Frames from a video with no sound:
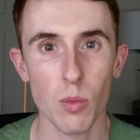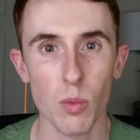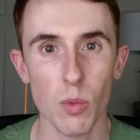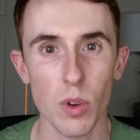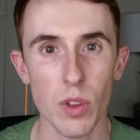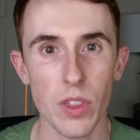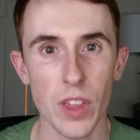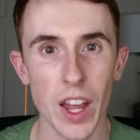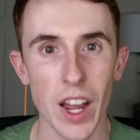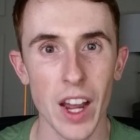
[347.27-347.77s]

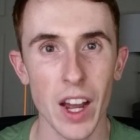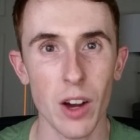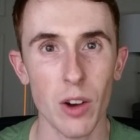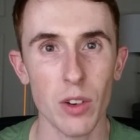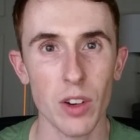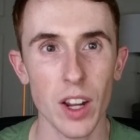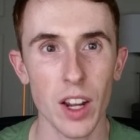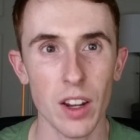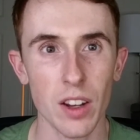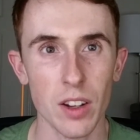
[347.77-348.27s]

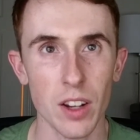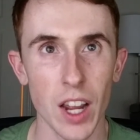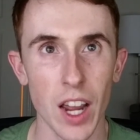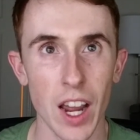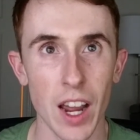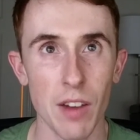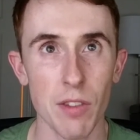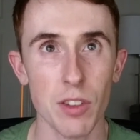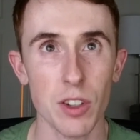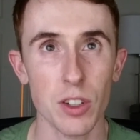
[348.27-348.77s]
without
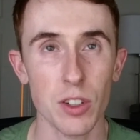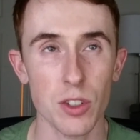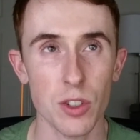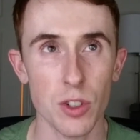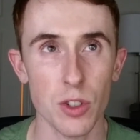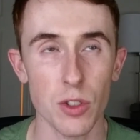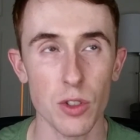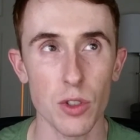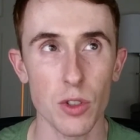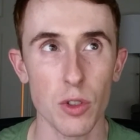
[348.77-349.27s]
having
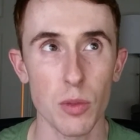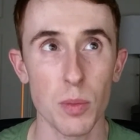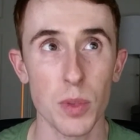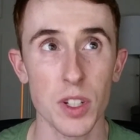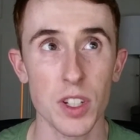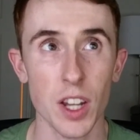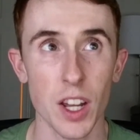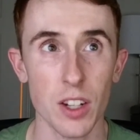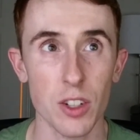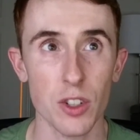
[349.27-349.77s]
to
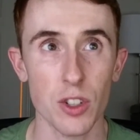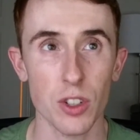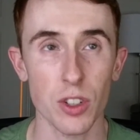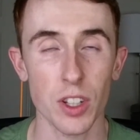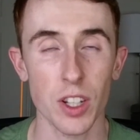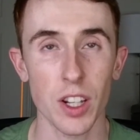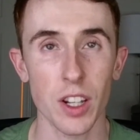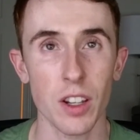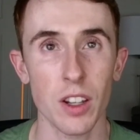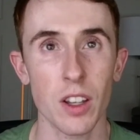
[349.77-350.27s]

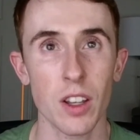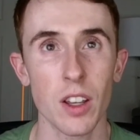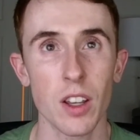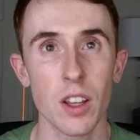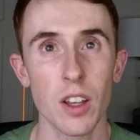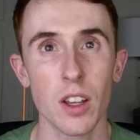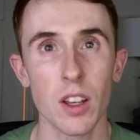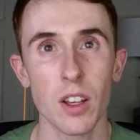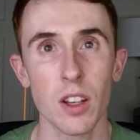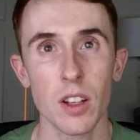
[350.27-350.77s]
potentially
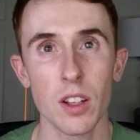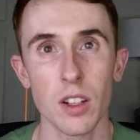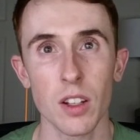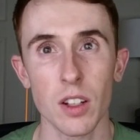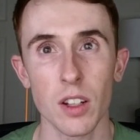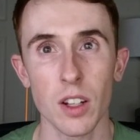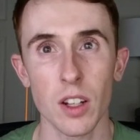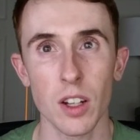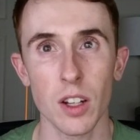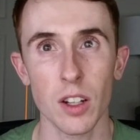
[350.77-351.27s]

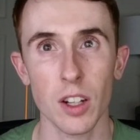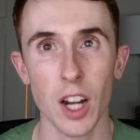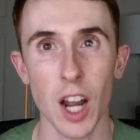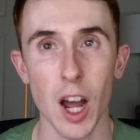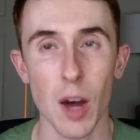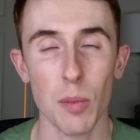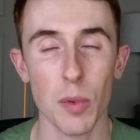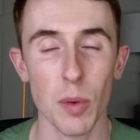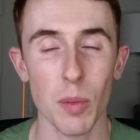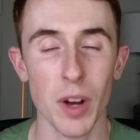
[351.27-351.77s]

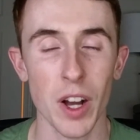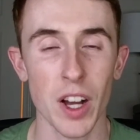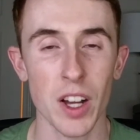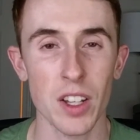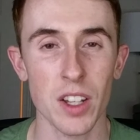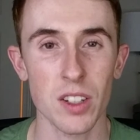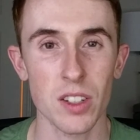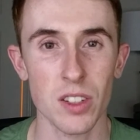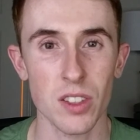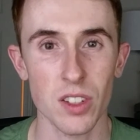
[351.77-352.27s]

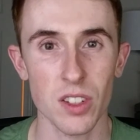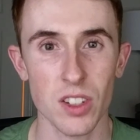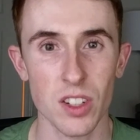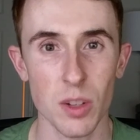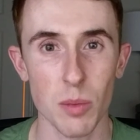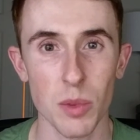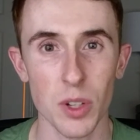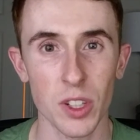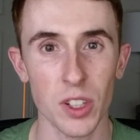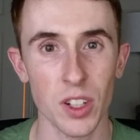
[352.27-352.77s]
compromise the
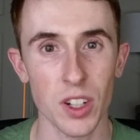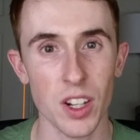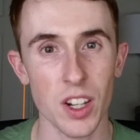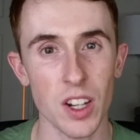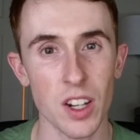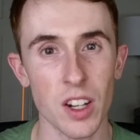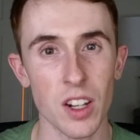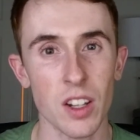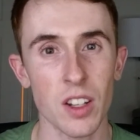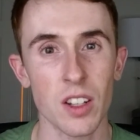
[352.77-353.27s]

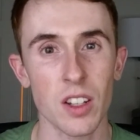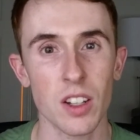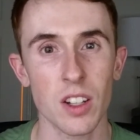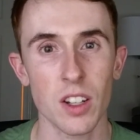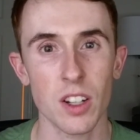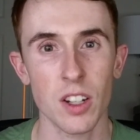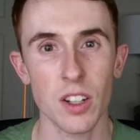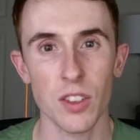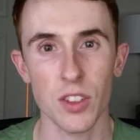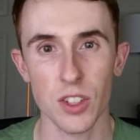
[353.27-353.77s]
stability,
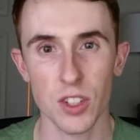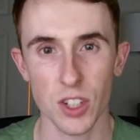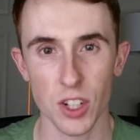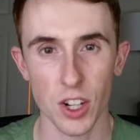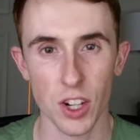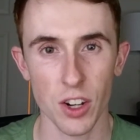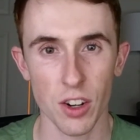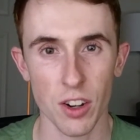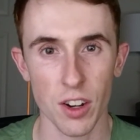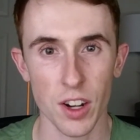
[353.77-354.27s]
the
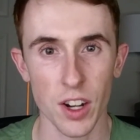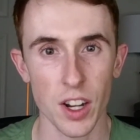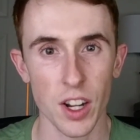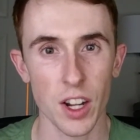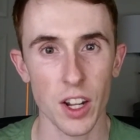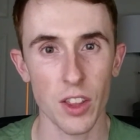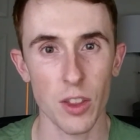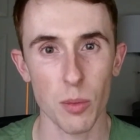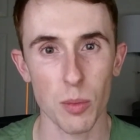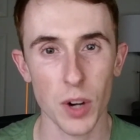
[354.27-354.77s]

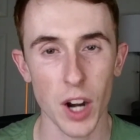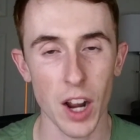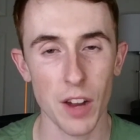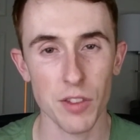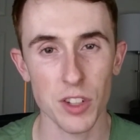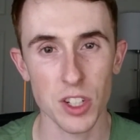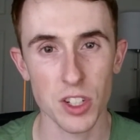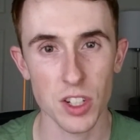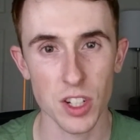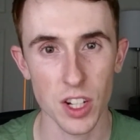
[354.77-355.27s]
security, the
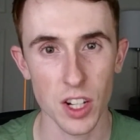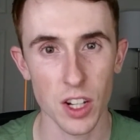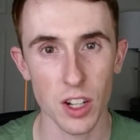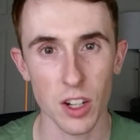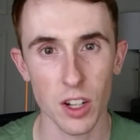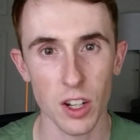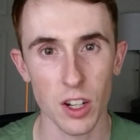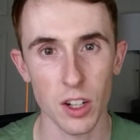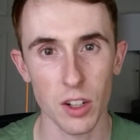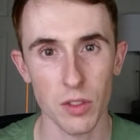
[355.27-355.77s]
privacy
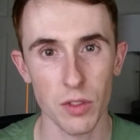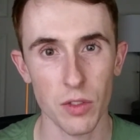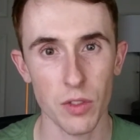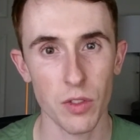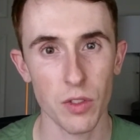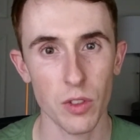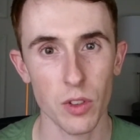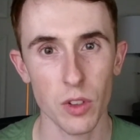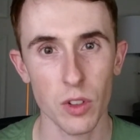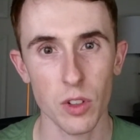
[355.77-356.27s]
of
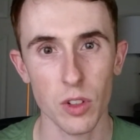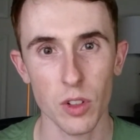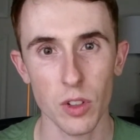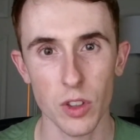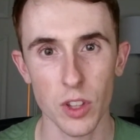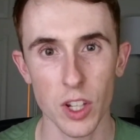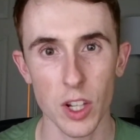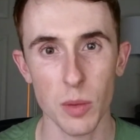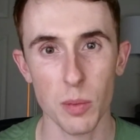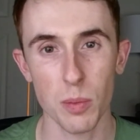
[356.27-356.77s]

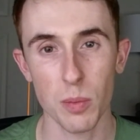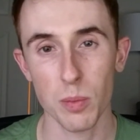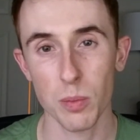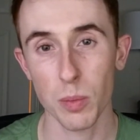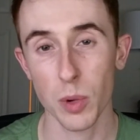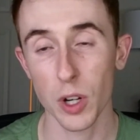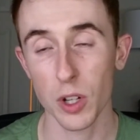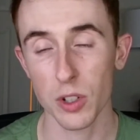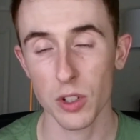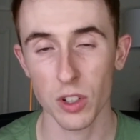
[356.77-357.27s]
the
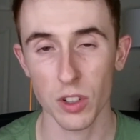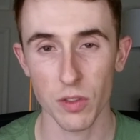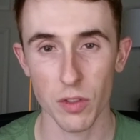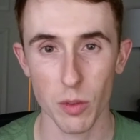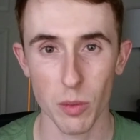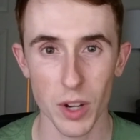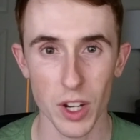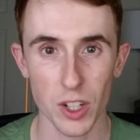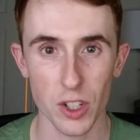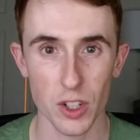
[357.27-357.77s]
personal
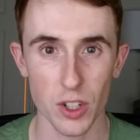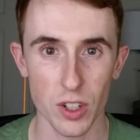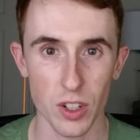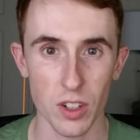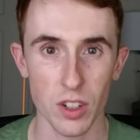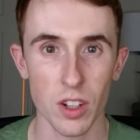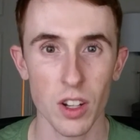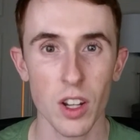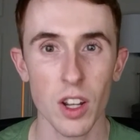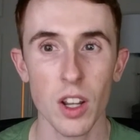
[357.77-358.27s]

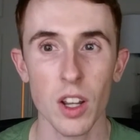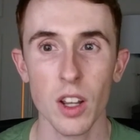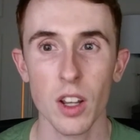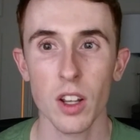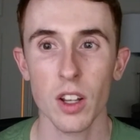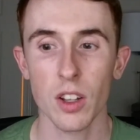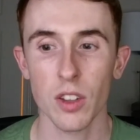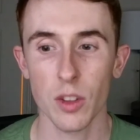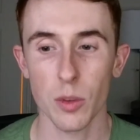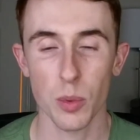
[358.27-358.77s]
information,
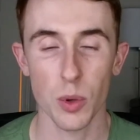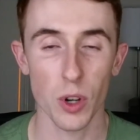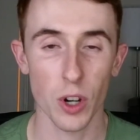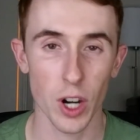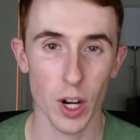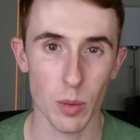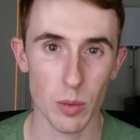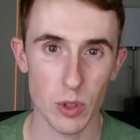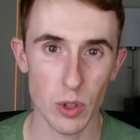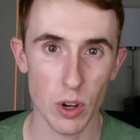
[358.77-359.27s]
the
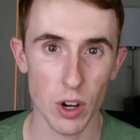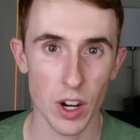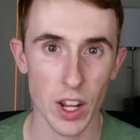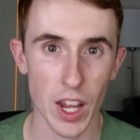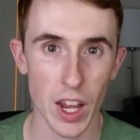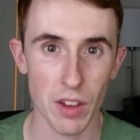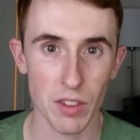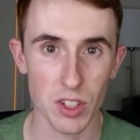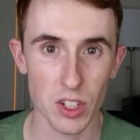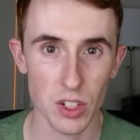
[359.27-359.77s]
programs you already
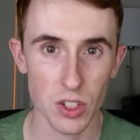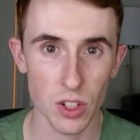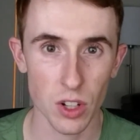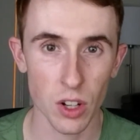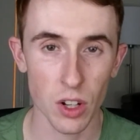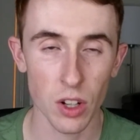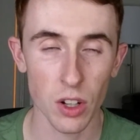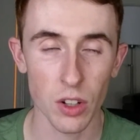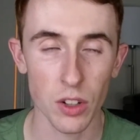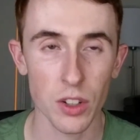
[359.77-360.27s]
have
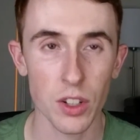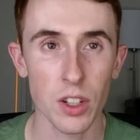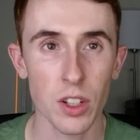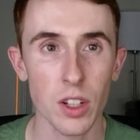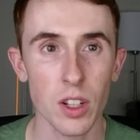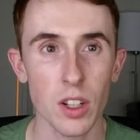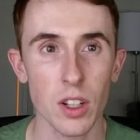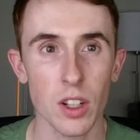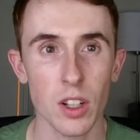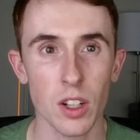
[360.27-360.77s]
installed,
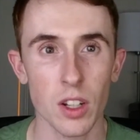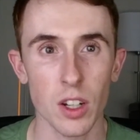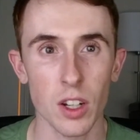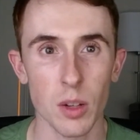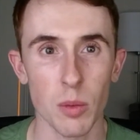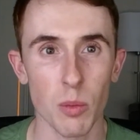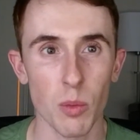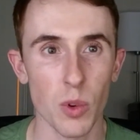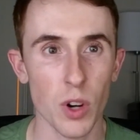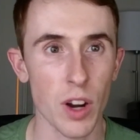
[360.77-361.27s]

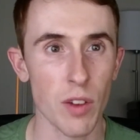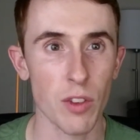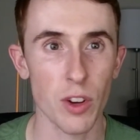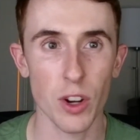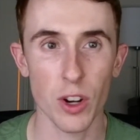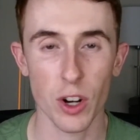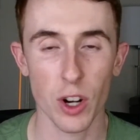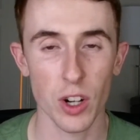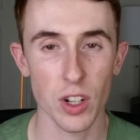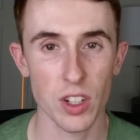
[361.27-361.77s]
whatever
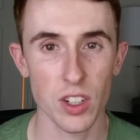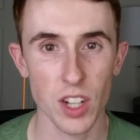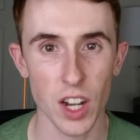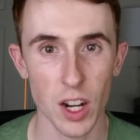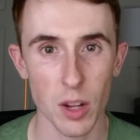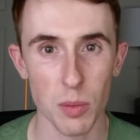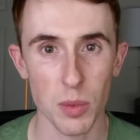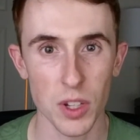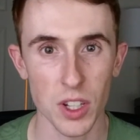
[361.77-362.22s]
your current setup